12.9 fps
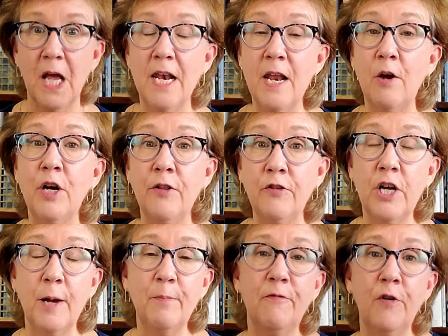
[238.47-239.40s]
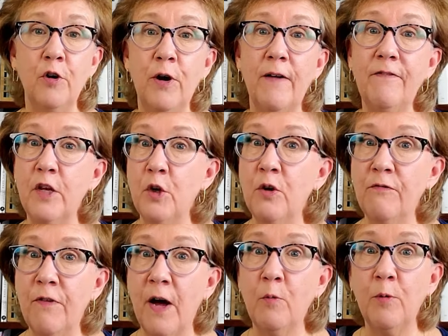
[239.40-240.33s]
Now, another type of photograph that you
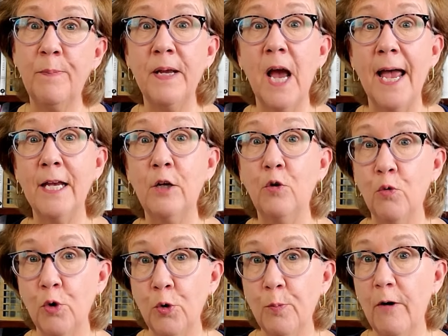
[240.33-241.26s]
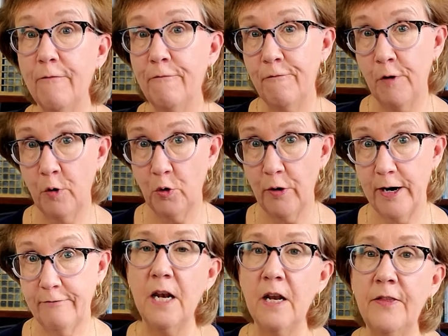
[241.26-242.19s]
could find would be a group
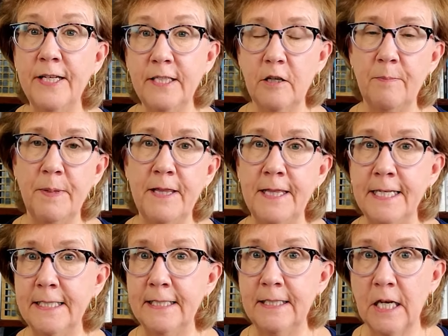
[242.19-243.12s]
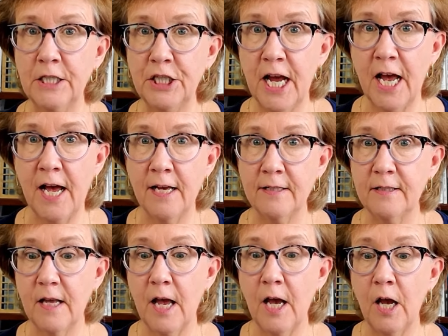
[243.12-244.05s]
photograph. Now, these could be things such as